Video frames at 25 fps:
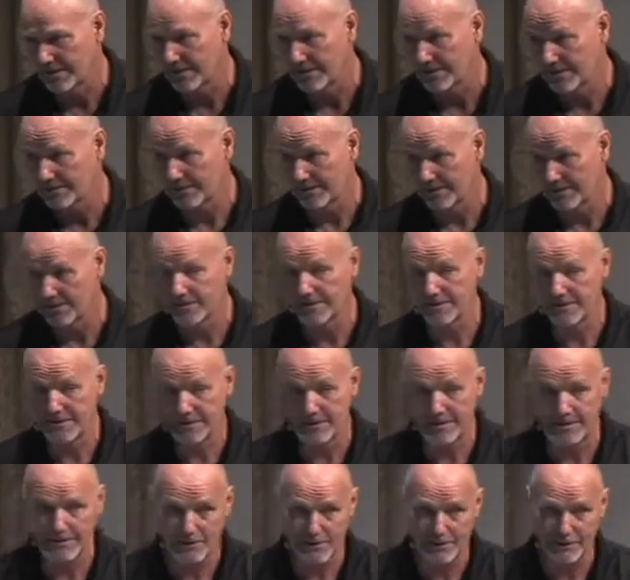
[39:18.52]
Is, is this an
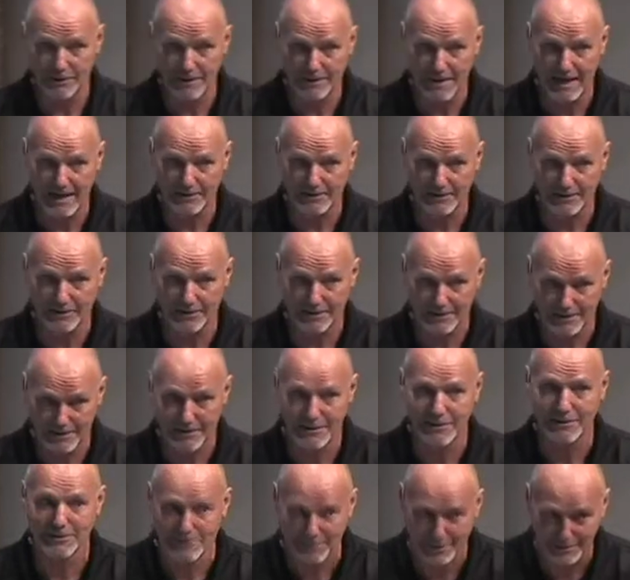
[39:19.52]
issue in that church?
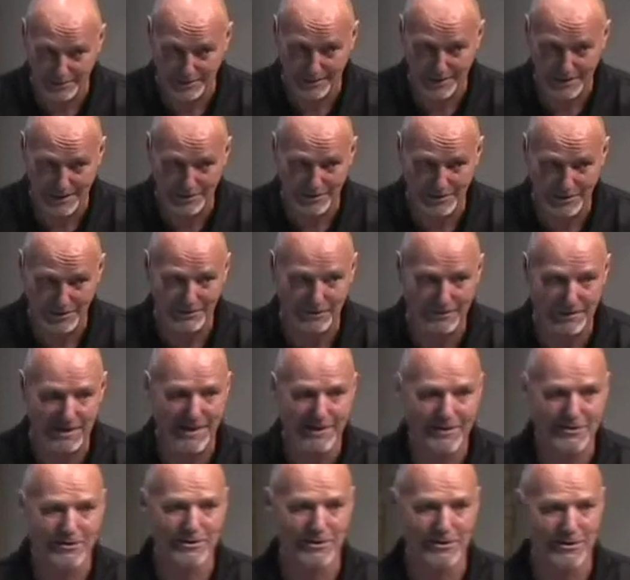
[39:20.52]
This is an issue in
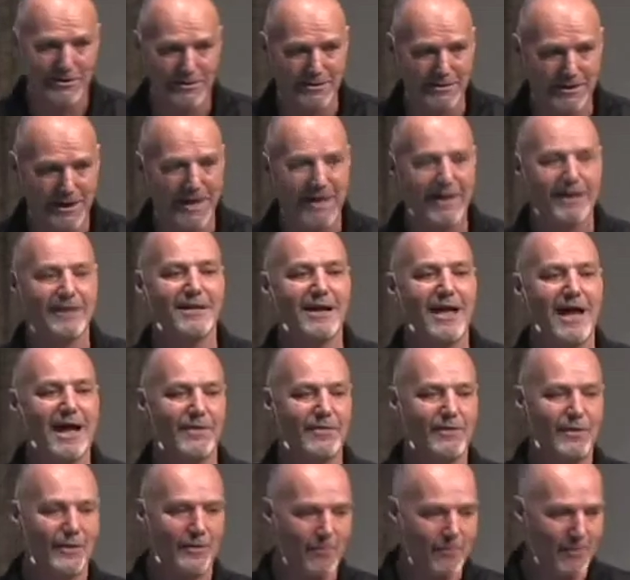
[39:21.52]
that church. Now
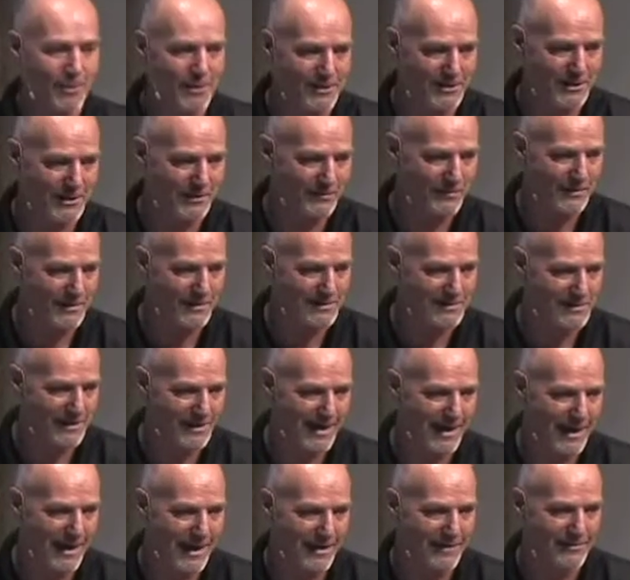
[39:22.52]
they're worshiping
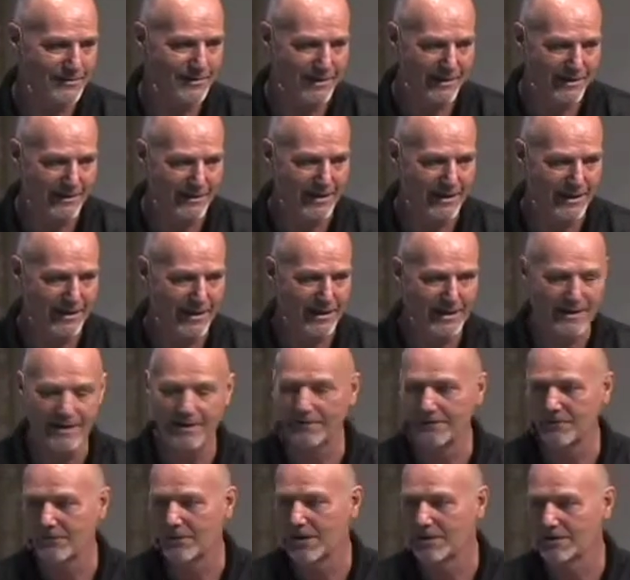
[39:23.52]
together, and
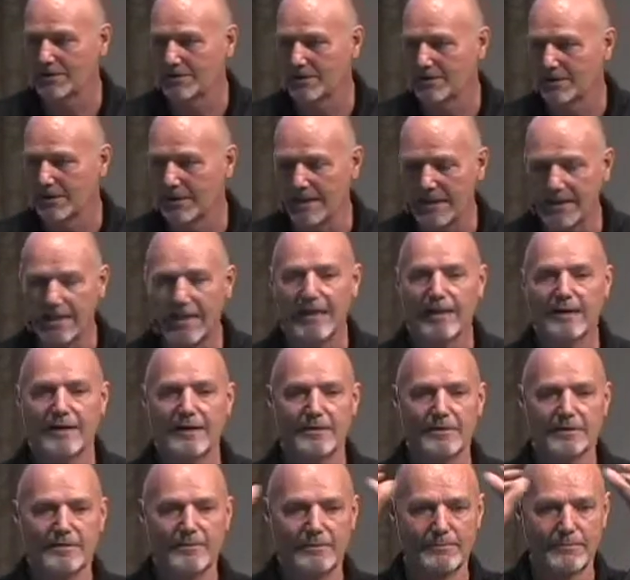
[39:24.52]
eventually
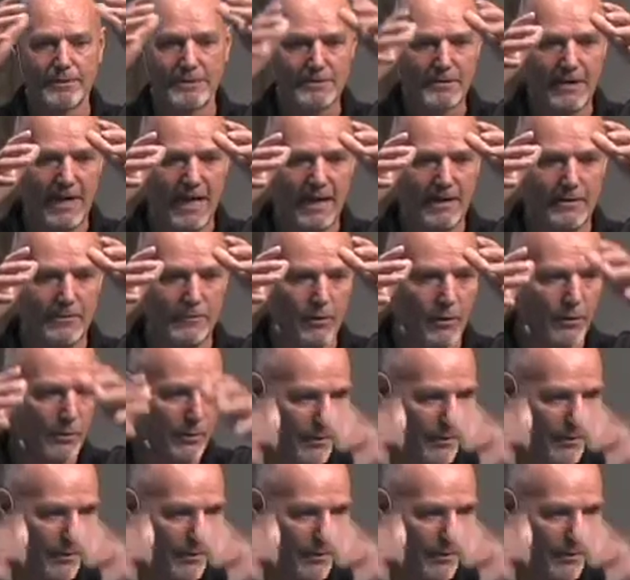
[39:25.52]
the Messiah will